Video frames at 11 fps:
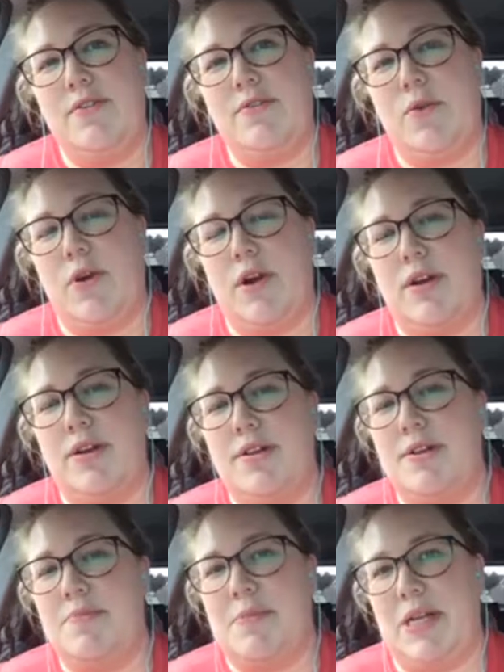for
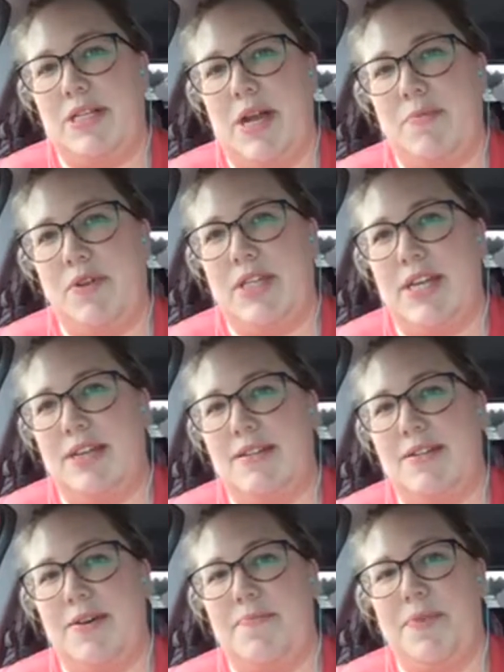bedtime routine.
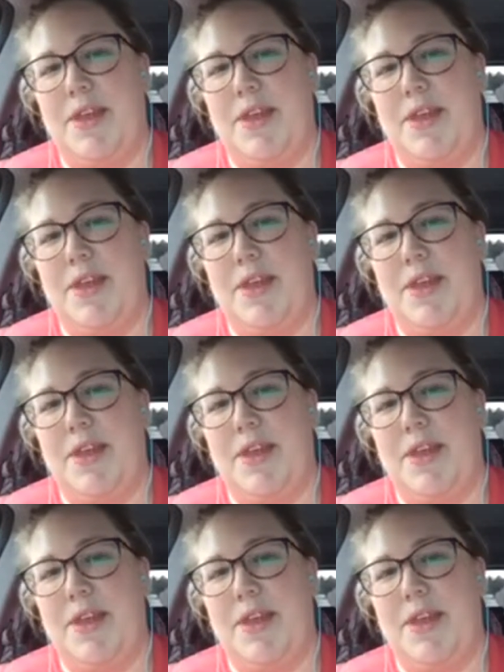So,